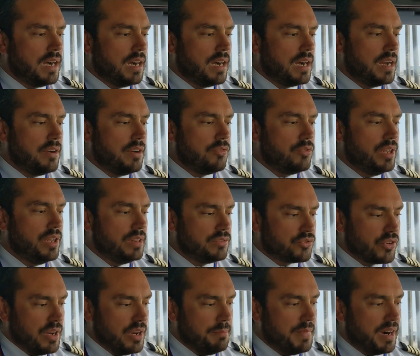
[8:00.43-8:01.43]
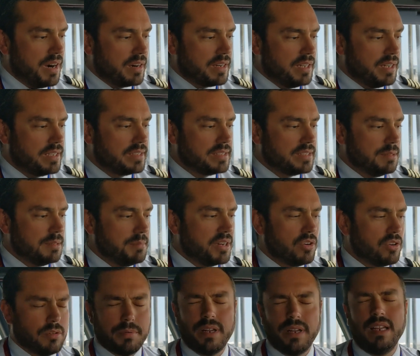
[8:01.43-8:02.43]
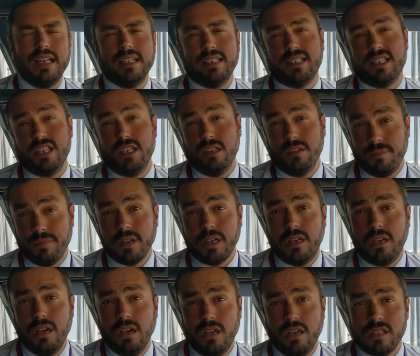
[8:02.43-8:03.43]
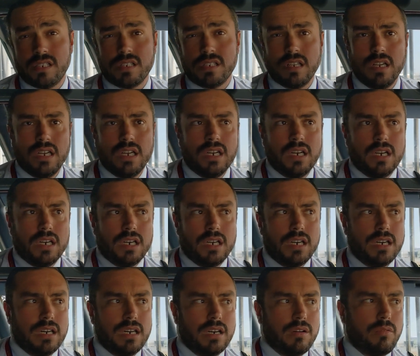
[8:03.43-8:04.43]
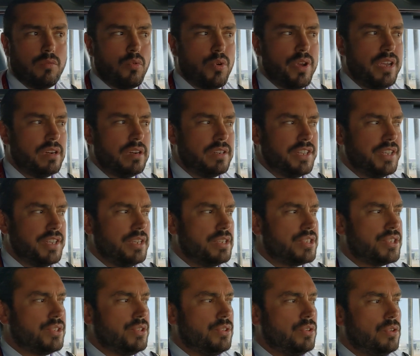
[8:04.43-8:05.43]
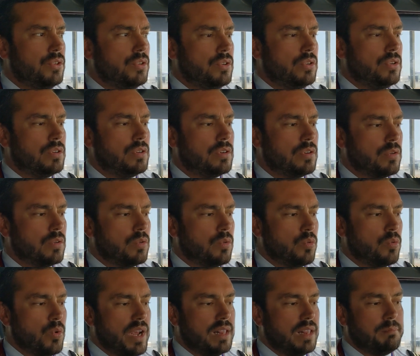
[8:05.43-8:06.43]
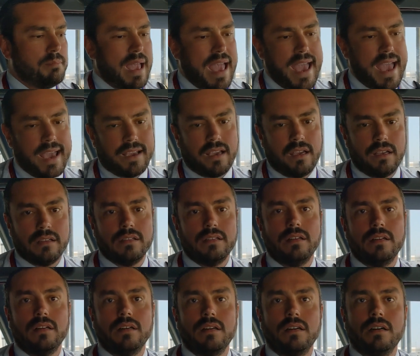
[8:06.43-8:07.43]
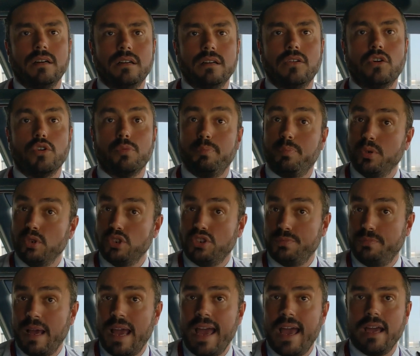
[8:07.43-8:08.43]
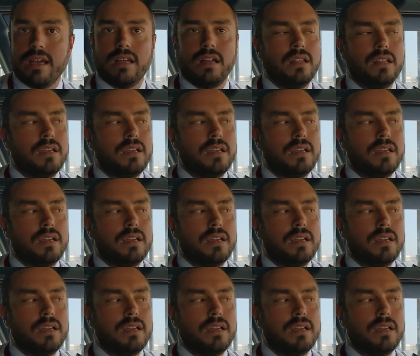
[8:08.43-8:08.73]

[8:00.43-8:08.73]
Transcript: I will remark the maneuverability because uh, we are used to wheel back uh, or push back